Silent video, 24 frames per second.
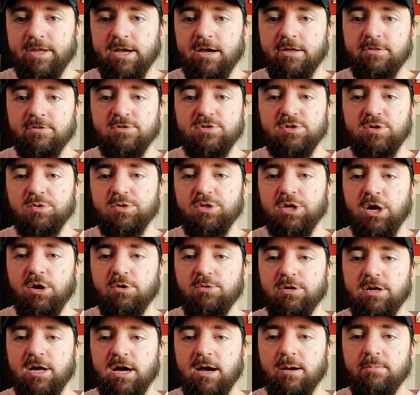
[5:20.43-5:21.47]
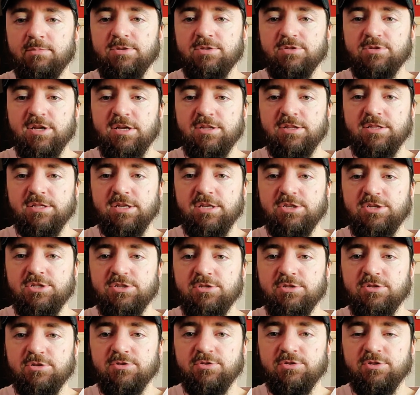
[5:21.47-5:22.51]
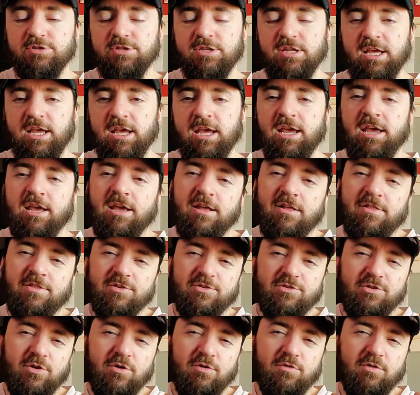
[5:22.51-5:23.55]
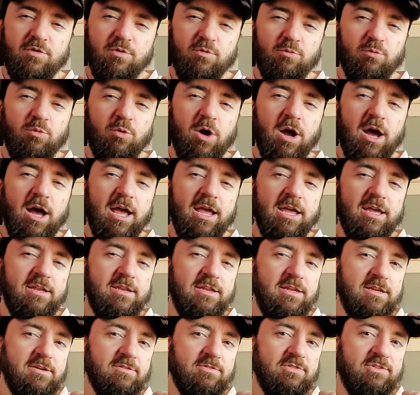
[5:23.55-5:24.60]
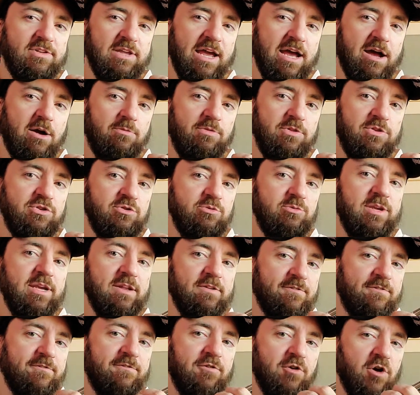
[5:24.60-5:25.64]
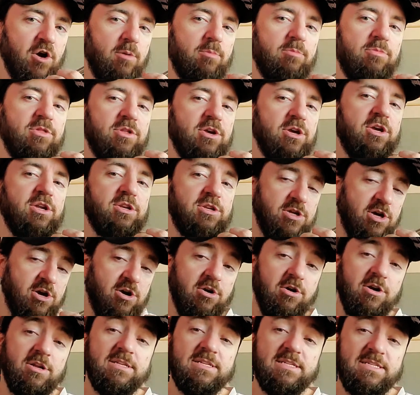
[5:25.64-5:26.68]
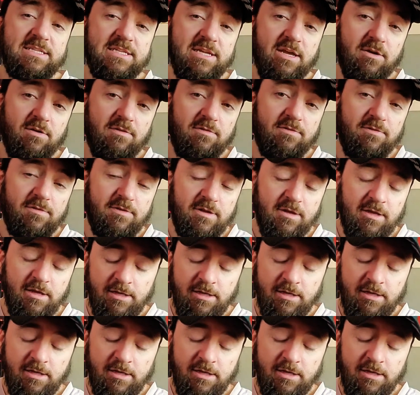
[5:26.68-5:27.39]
There's no tone knobs. There's nothing to, there's no variety of sound that you get from the guitar itself.